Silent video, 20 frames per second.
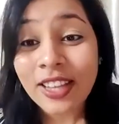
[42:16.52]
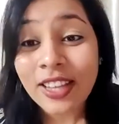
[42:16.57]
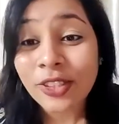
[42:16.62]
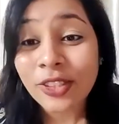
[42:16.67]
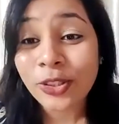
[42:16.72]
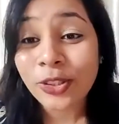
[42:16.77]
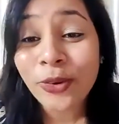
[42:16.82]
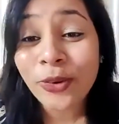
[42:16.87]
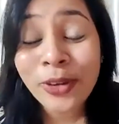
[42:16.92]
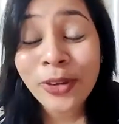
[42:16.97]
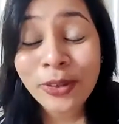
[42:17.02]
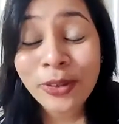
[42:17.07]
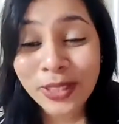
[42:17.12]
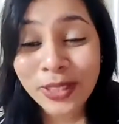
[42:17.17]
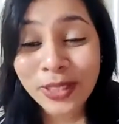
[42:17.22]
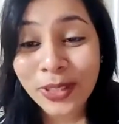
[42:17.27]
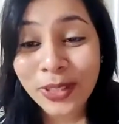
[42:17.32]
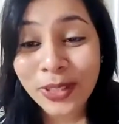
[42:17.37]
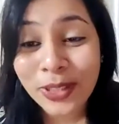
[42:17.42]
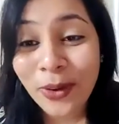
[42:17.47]
don't
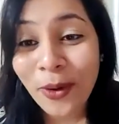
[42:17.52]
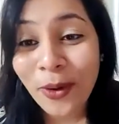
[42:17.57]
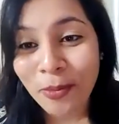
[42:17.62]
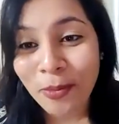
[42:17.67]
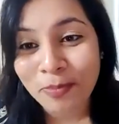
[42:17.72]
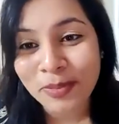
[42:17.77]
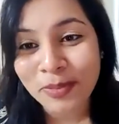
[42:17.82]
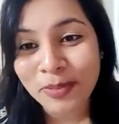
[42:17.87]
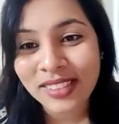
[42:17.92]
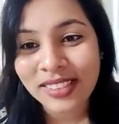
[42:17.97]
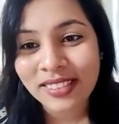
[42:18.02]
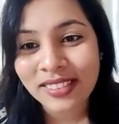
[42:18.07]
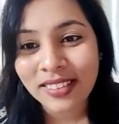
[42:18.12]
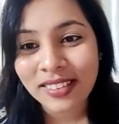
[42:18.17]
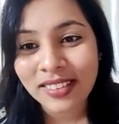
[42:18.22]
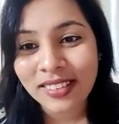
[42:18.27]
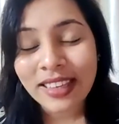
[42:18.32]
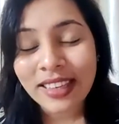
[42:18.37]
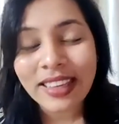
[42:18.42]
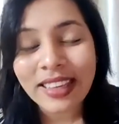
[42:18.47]
lose hopes.
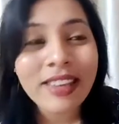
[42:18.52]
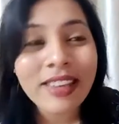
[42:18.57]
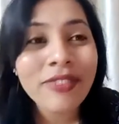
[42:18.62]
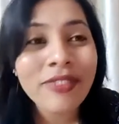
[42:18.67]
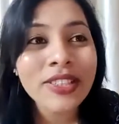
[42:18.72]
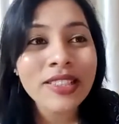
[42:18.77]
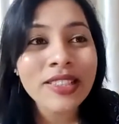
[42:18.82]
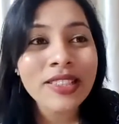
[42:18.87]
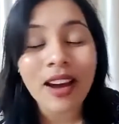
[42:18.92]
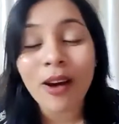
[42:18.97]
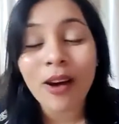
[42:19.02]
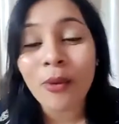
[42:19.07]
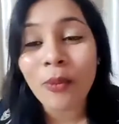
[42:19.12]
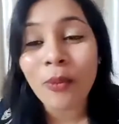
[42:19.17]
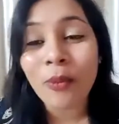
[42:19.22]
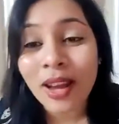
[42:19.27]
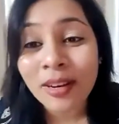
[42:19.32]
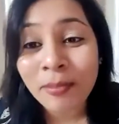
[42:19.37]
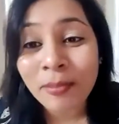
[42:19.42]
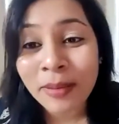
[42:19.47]
Even a
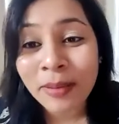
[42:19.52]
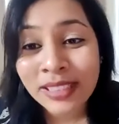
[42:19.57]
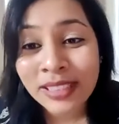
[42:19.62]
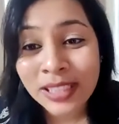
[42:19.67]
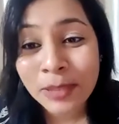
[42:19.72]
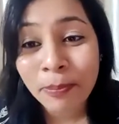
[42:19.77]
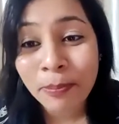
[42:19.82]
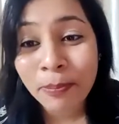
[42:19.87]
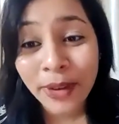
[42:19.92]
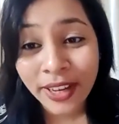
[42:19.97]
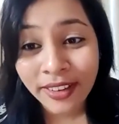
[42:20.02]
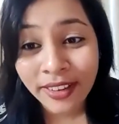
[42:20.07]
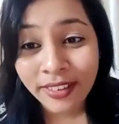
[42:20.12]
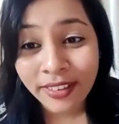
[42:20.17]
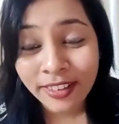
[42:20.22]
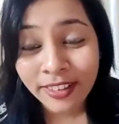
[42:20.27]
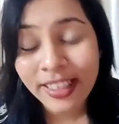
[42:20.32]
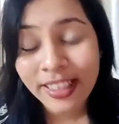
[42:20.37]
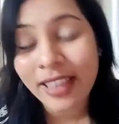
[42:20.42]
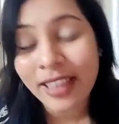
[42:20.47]
one minute prayer
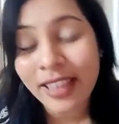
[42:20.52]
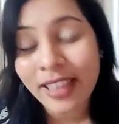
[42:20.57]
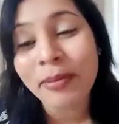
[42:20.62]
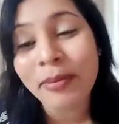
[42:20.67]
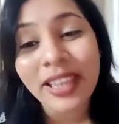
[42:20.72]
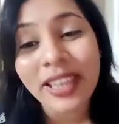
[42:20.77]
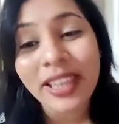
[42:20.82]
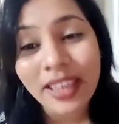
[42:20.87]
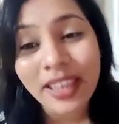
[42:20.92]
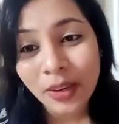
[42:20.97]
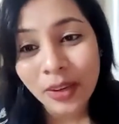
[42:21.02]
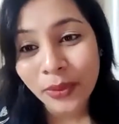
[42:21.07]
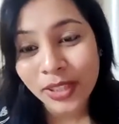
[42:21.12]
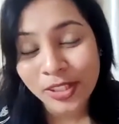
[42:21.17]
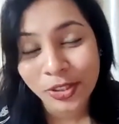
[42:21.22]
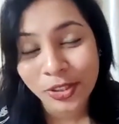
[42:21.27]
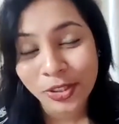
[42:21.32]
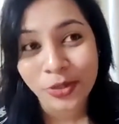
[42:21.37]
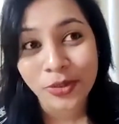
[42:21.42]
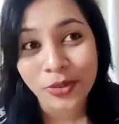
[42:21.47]
can be equal
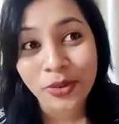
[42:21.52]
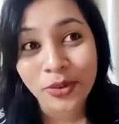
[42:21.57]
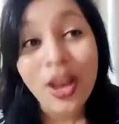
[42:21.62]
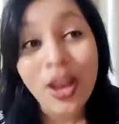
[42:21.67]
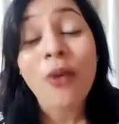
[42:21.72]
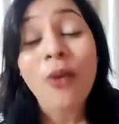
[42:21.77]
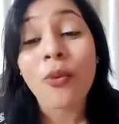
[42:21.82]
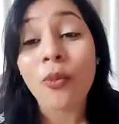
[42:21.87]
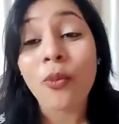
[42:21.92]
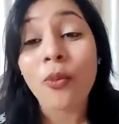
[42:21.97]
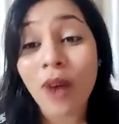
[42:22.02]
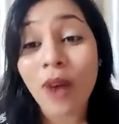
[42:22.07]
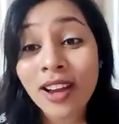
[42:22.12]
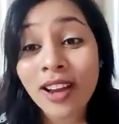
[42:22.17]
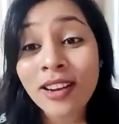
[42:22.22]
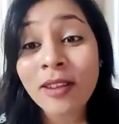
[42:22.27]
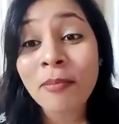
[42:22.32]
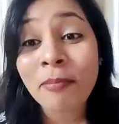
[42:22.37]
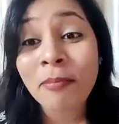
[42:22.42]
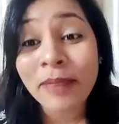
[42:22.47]
to
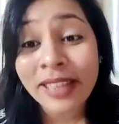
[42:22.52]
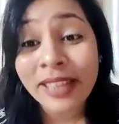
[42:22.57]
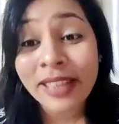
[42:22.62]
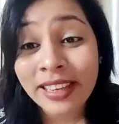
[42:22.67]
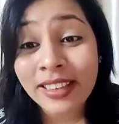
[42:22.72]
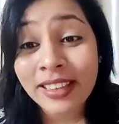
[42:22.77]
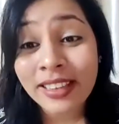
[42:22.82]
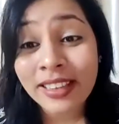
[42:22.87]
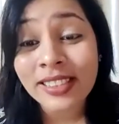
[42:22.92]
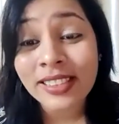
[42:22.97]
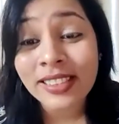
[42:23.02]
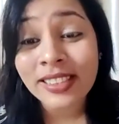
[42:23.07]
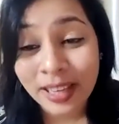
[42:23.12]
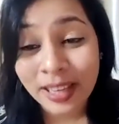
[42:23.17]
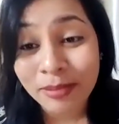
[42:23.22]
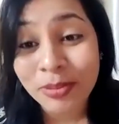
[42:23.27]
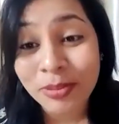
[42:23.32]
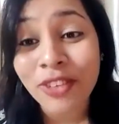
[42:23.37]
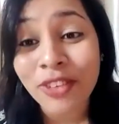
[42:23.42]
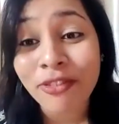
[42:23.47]
one million times
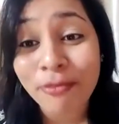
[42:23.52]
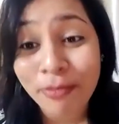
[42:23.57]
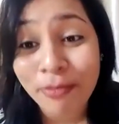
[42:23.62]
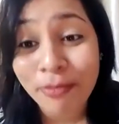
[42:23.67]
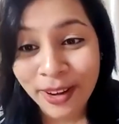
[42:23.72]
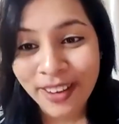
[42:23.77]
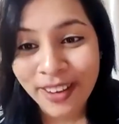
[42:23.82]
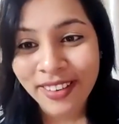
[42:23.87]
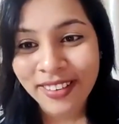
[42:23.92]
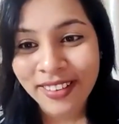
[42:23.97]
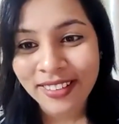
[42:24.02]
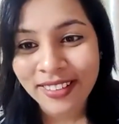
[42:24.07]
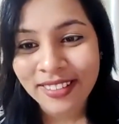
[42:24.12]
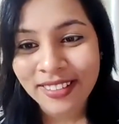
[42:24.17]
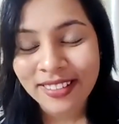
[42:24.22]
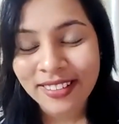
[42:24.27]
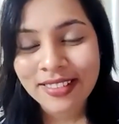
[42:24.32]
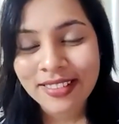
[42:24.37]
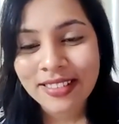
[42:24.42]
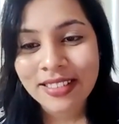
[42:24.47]
of prayer.
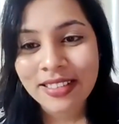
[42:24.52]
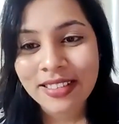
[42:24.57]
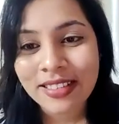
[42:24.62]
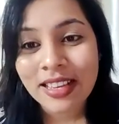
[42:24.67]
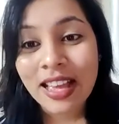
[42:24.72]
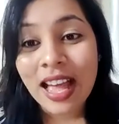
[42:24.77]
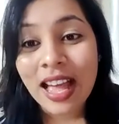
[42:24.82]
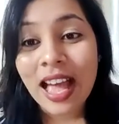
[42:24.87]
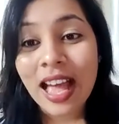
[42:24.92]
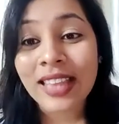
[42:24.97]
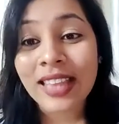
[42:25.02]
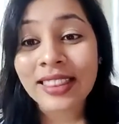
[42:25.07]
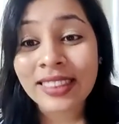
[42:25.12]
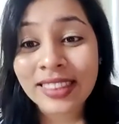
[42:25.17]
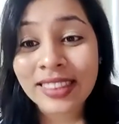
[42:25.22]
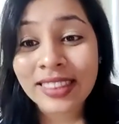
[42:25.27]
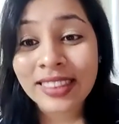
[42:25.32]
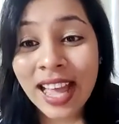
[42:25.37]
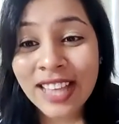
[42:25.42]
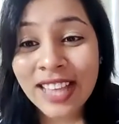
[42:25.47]
And
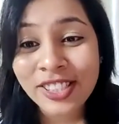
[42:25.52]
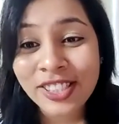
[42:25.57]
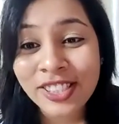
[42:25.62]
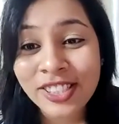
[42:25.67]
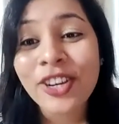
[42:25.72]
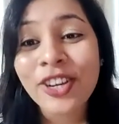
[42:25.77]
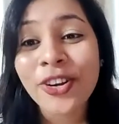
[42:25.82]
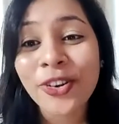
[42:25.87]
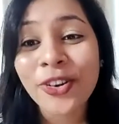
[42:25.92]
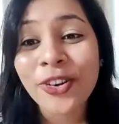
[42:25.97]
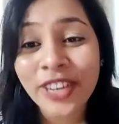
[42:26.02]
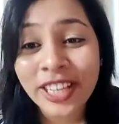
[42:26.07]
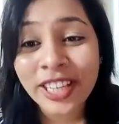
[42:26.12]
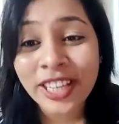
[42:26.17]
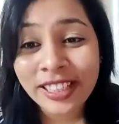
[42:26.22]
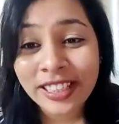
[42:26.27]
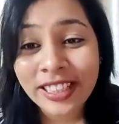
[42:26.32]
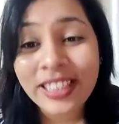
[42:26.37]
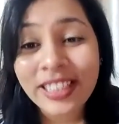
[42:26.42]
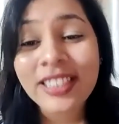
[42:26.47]
that
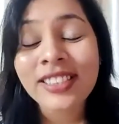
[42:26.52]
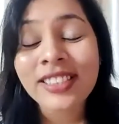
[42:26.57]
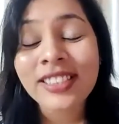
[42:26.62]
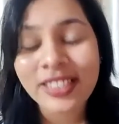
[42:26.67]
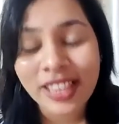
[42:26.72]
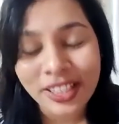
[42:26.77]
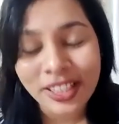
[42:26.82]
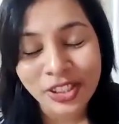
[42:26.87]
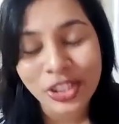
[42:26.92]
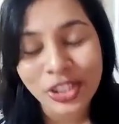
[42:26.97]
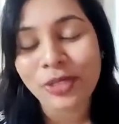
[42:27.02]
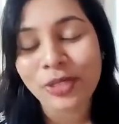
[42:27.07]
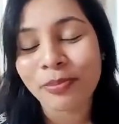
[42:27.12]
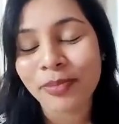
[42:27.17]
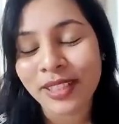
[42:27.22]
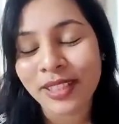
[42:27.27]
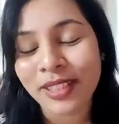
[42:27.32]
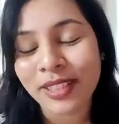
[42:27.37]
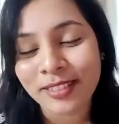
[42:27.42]
really touched me.